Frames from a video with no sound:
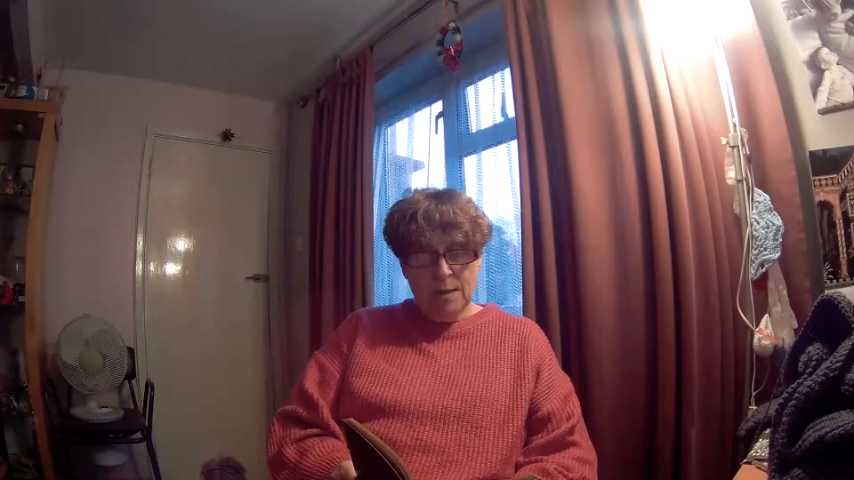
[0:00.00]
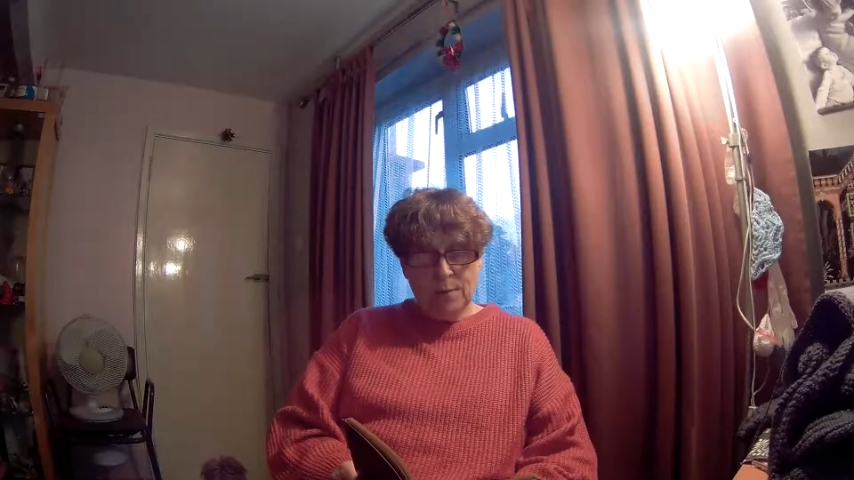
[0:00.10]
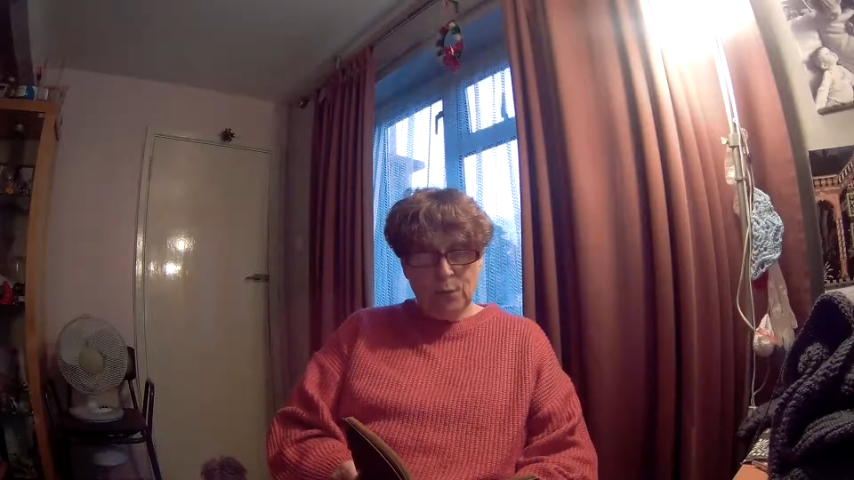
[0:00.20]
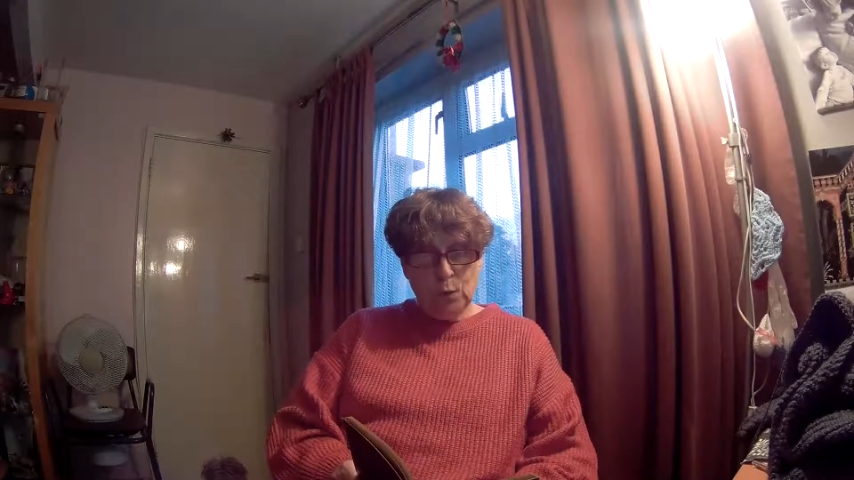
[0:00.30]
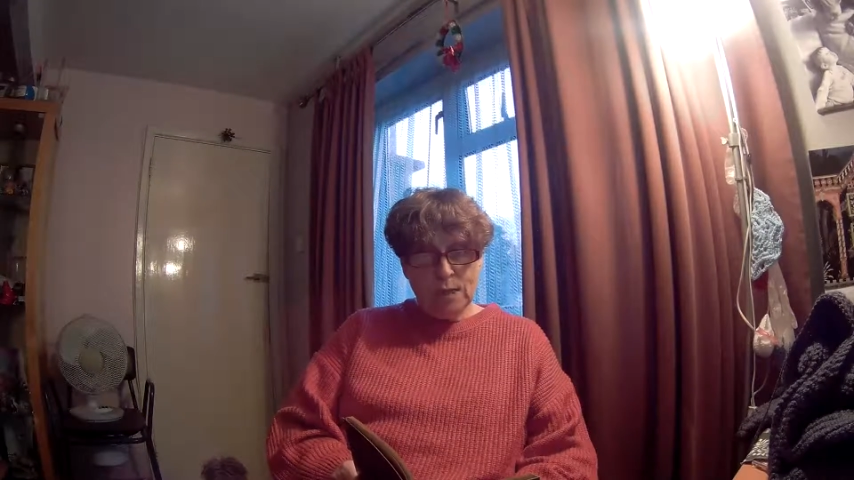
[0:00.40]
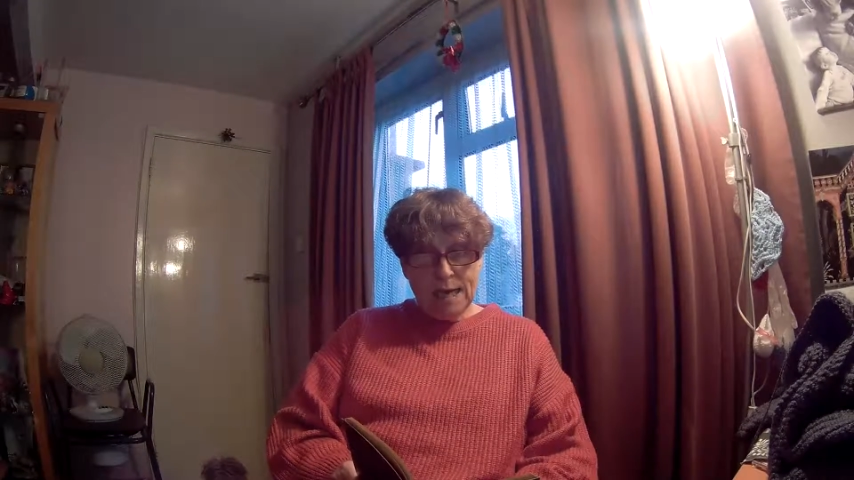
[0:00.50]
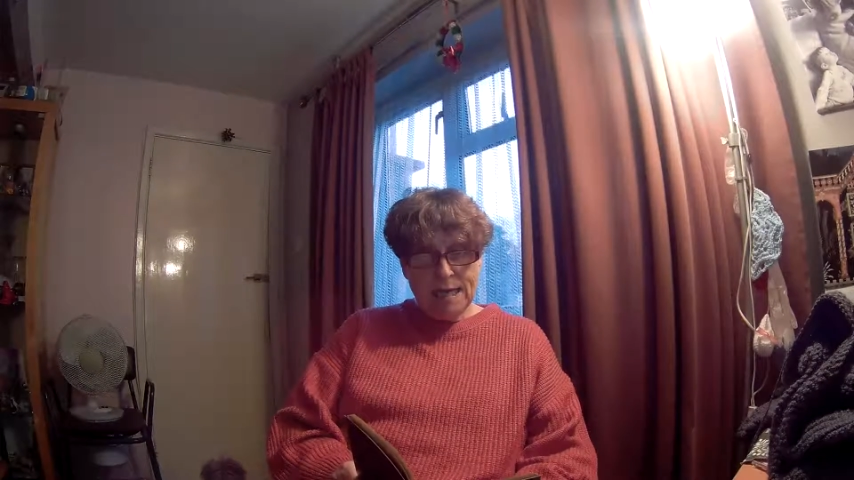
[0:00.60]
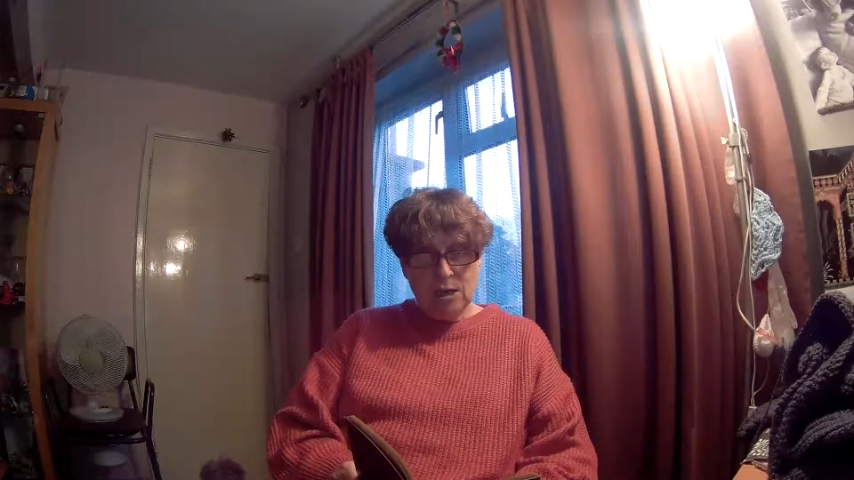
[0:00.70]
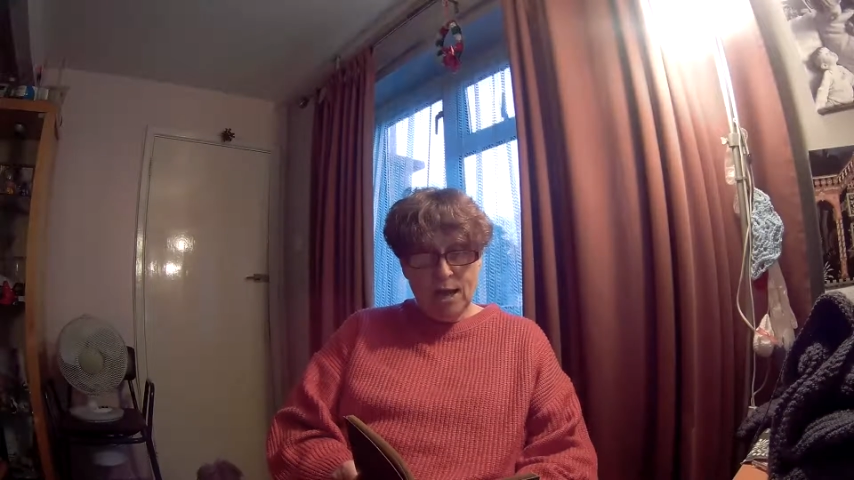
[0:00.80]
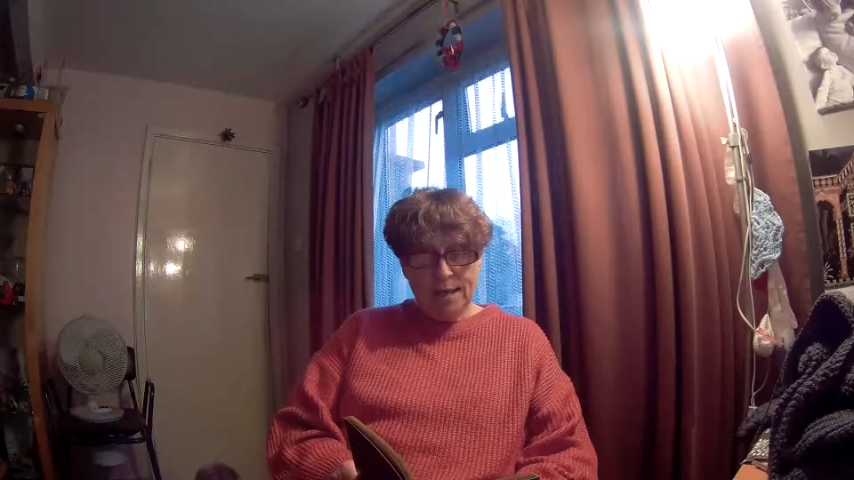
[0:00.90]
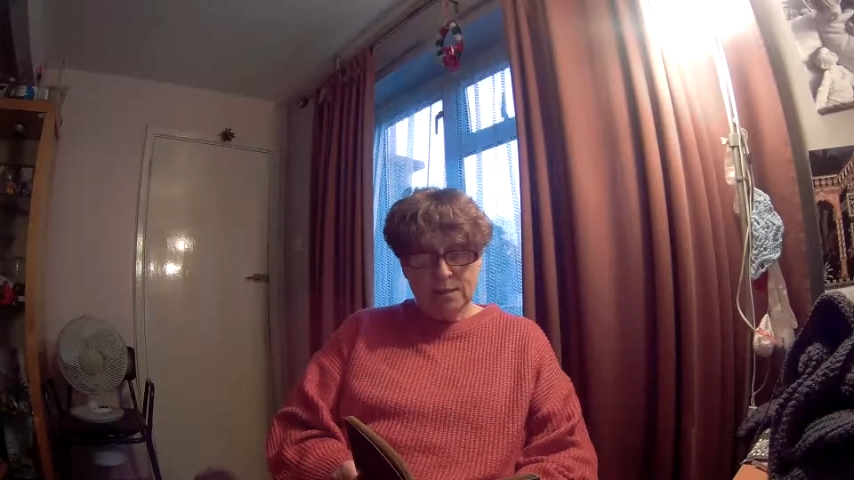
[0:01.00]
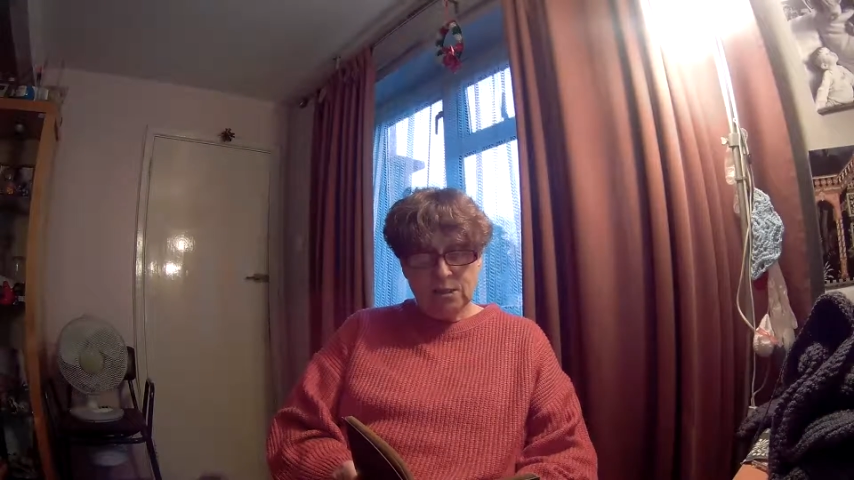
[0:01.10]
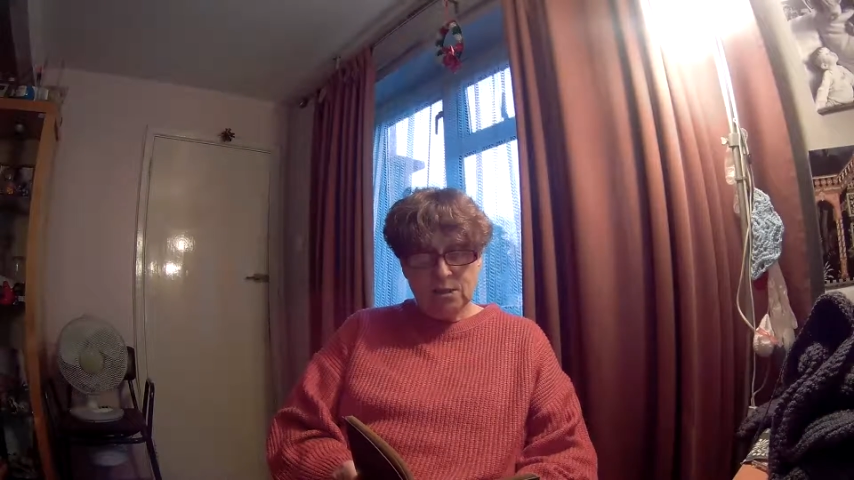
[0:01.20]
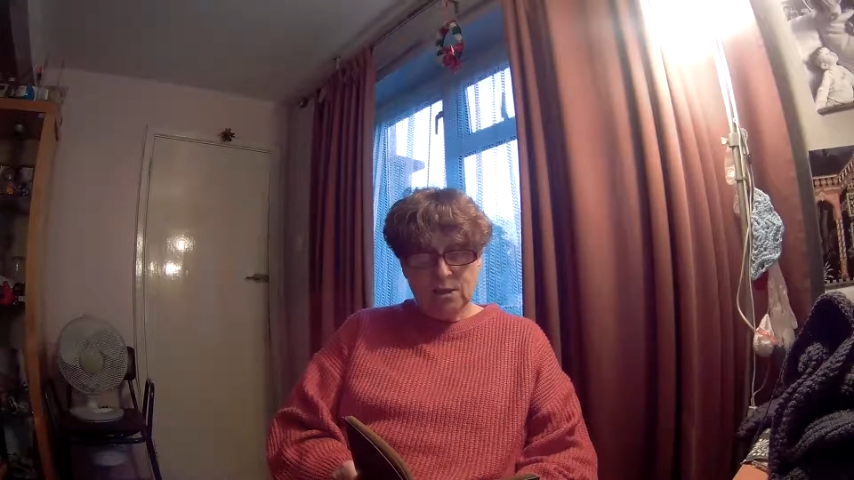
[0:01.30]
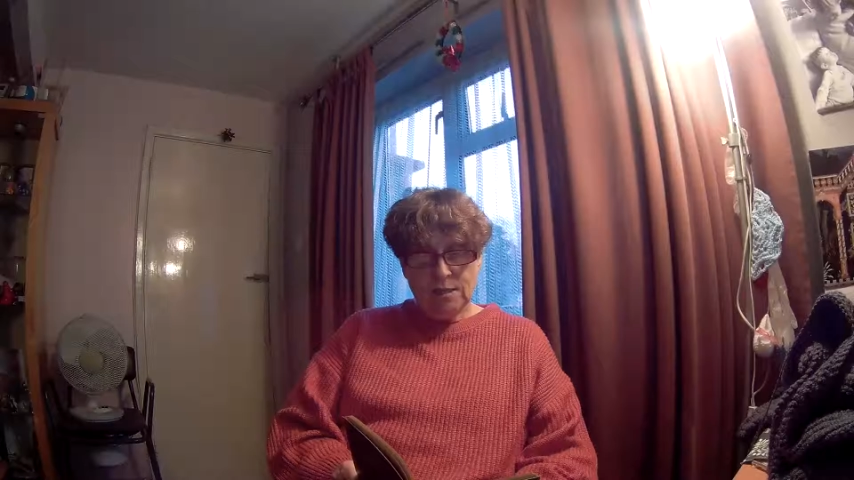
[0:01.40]
before taking her
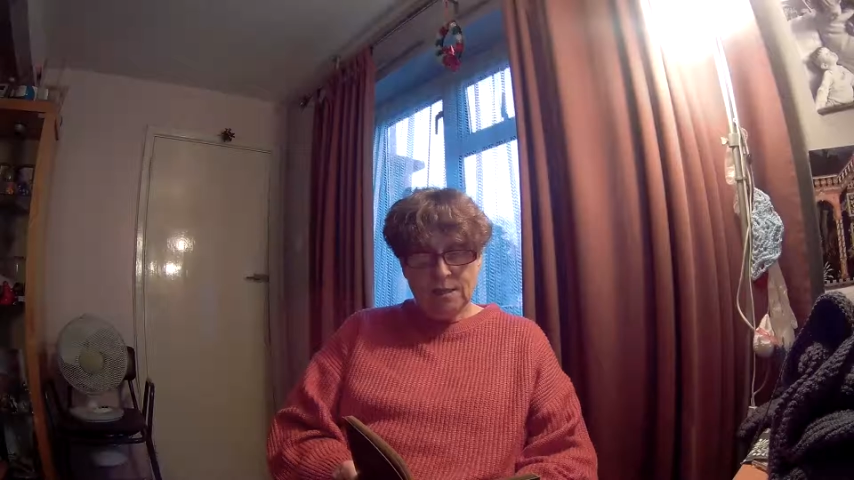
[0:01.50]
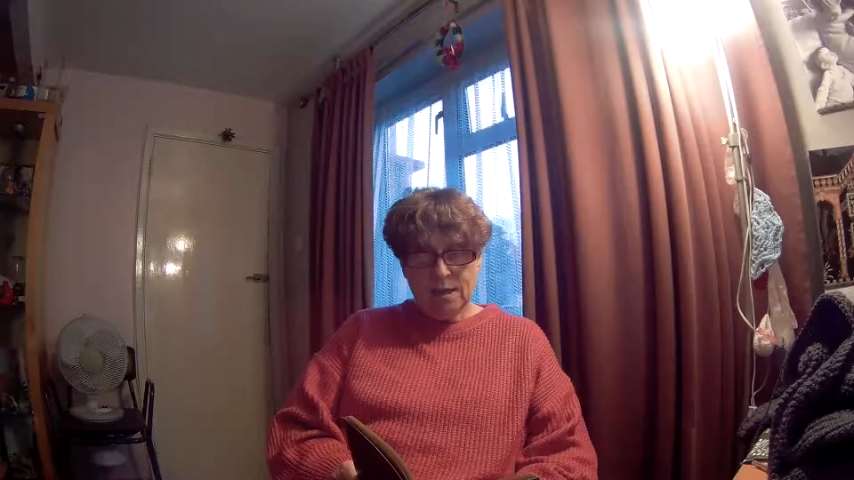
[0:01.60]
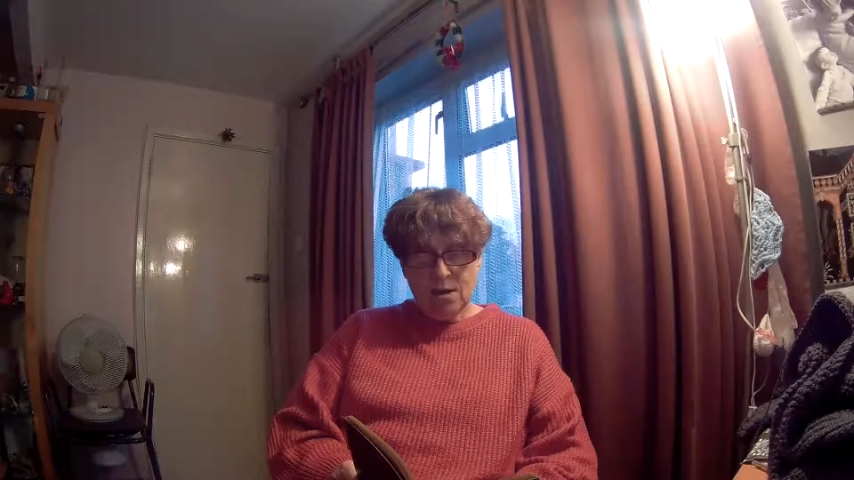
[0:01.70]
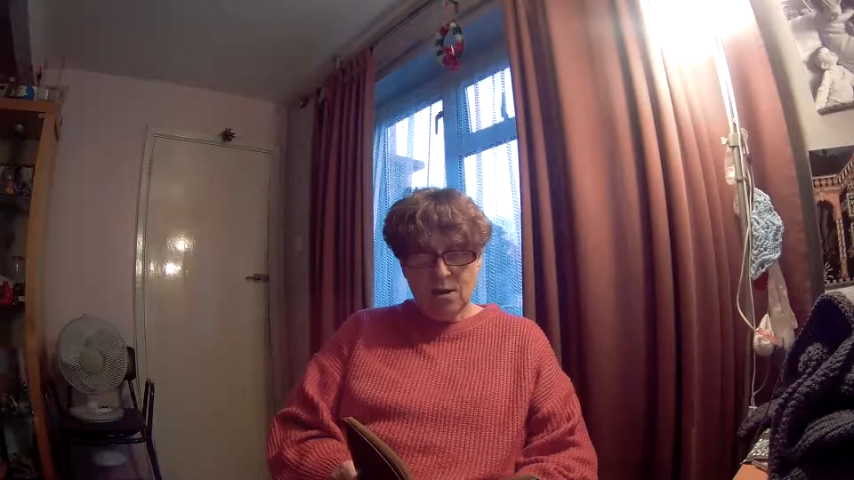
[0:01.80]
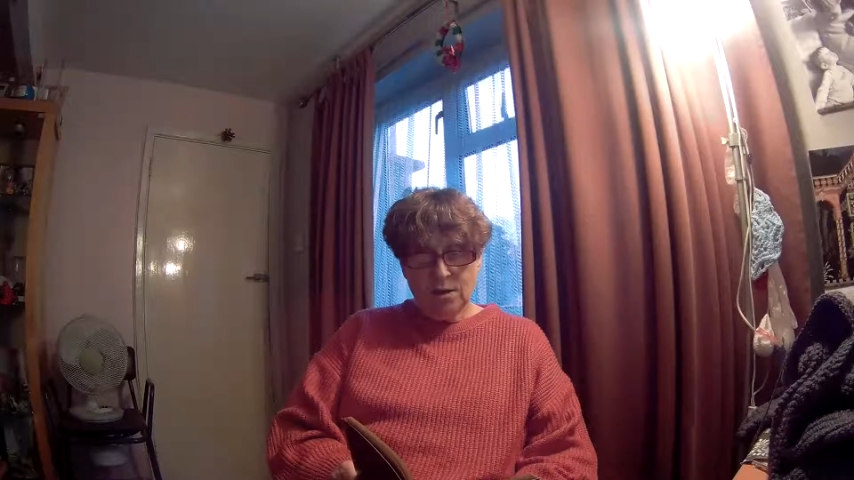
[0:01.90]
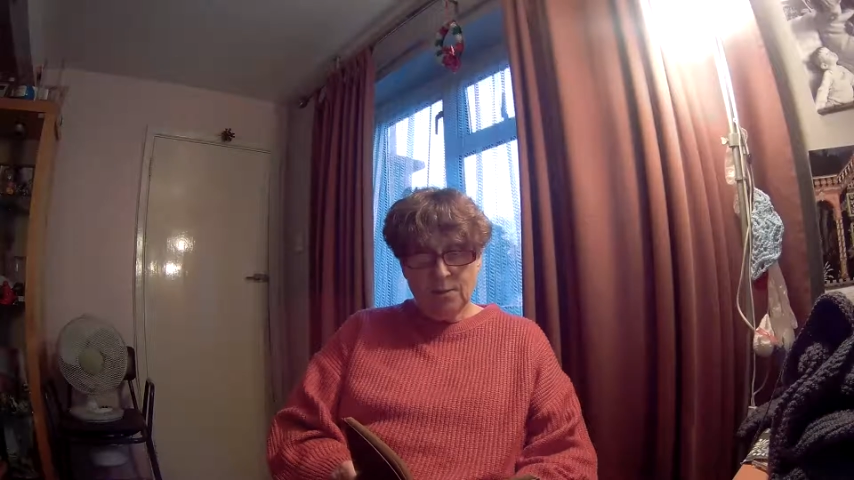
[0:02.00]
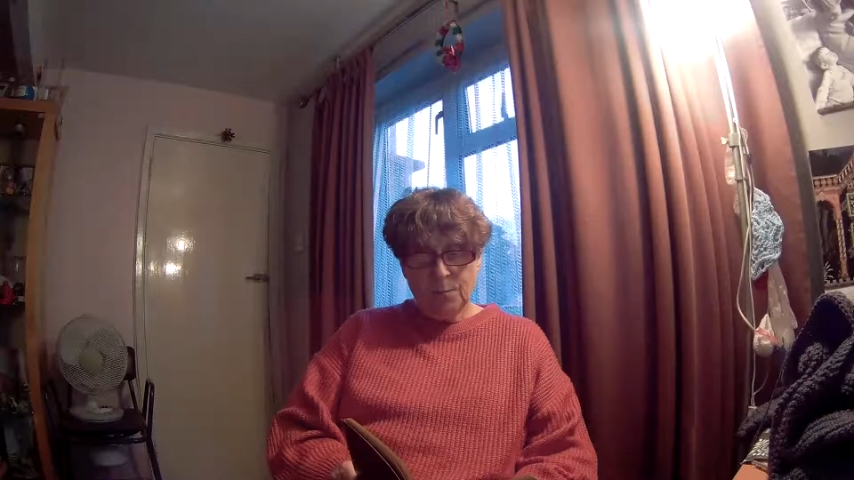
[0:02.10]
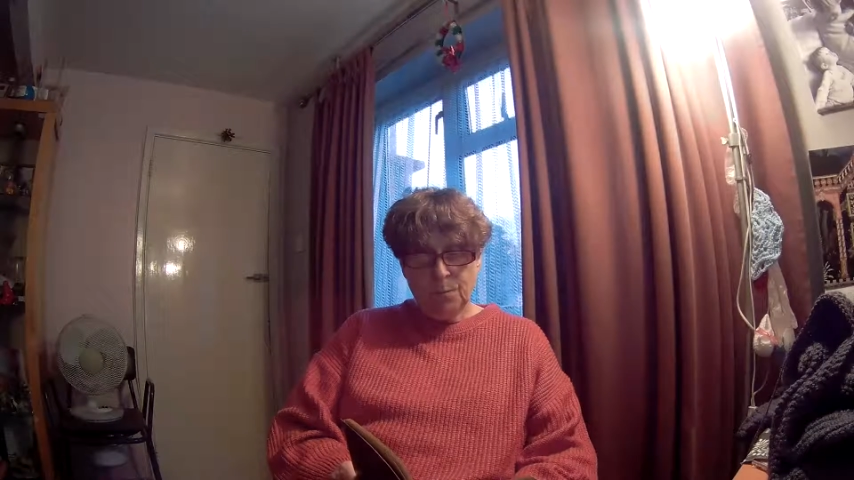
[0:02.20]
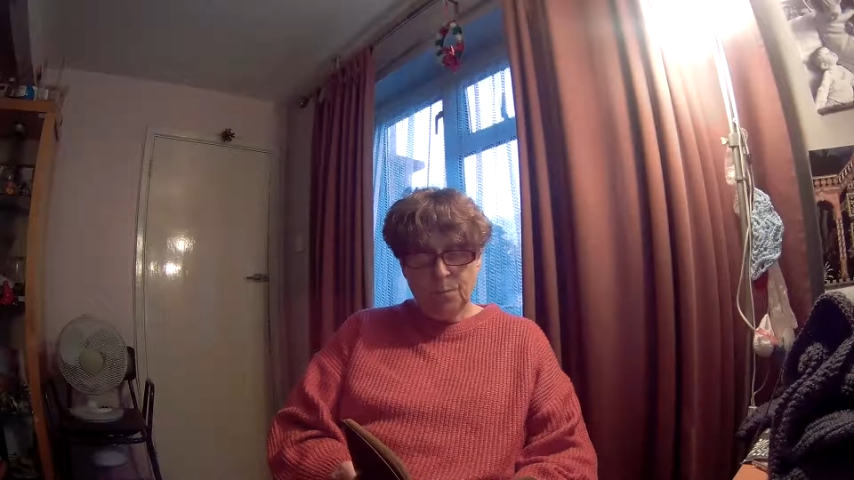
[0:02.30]
exercise in the garden.